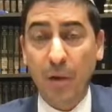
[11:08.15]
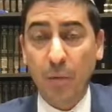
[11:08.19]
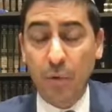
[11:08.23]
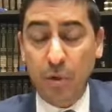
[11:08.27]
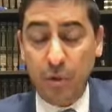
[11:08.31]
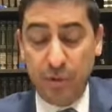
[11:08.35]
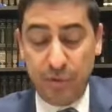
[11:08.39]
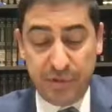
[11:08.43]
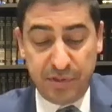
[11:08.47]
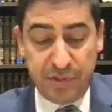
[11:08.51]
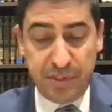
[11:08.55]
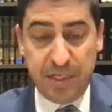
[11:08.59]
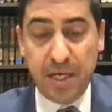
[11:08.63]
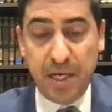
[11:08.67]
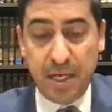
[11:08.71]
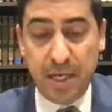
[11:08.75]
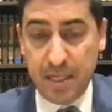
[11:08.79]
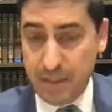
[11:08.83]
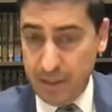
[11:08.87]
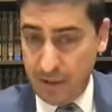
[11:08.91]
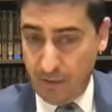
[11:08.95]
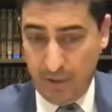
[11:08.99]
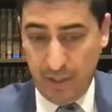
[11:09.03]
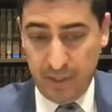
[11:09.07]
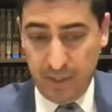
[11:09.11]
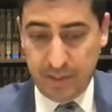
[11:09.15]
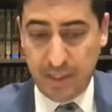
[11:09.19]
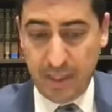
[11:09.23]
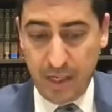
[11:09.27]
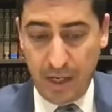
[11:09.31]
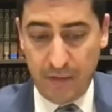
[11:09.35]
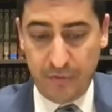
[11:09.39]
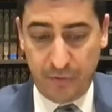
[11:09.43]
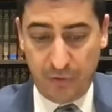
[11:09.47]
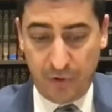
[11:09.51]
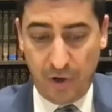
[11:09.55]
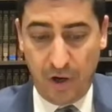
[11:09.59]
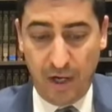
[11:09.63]
you see there is
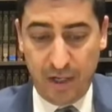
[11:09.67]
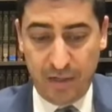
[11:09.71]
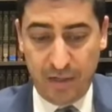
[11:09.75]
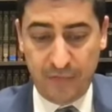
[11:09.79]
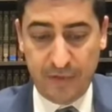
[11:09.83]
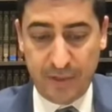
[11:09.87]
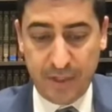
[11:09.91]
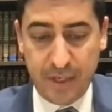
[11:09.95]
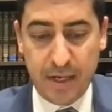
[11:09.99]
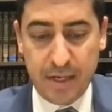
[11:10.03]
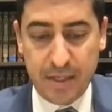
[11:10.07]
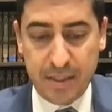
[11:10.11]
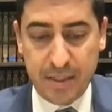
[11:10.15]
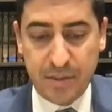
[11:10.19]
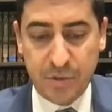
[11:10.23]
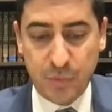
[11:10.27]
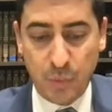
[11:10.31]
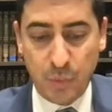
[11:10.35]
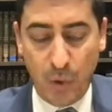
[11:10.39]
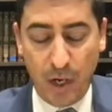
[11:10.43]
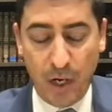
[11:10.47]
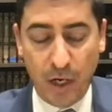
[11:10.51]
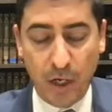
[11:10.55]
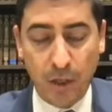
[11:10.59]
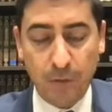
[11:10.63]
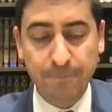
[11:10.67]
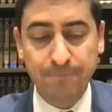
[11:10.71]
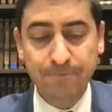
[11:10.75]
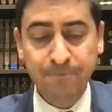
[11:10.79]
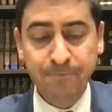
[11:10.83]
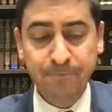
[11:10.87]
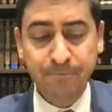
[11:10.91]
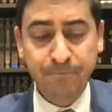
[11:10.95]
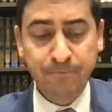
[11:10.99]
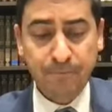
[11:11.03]
another kind of a case where